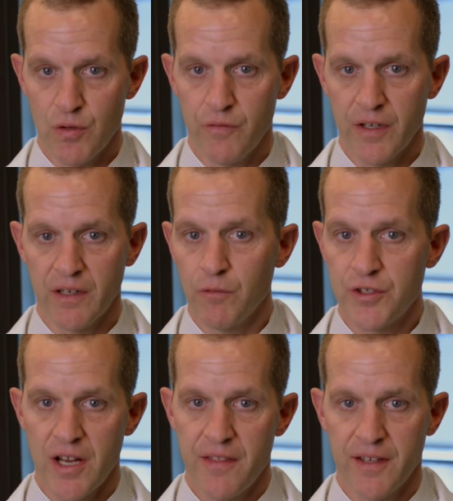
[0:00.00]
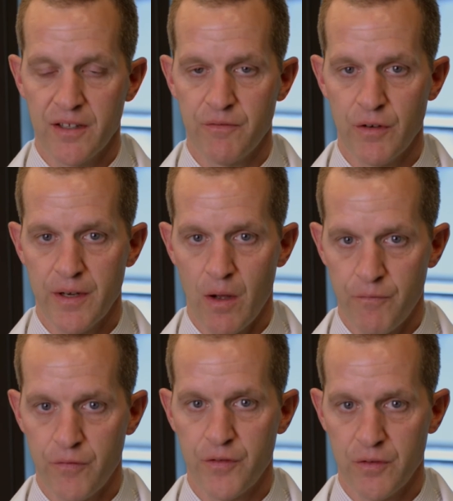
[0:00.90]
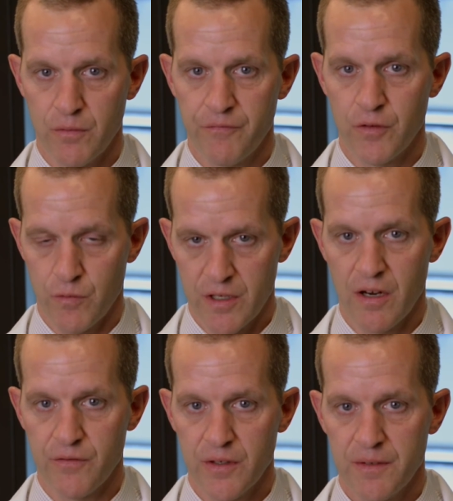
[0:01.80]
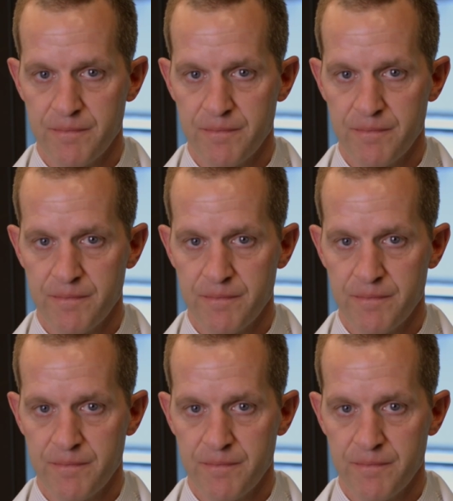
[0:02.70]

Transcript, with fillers: moving, which I think is very helpful for, the, for recovery.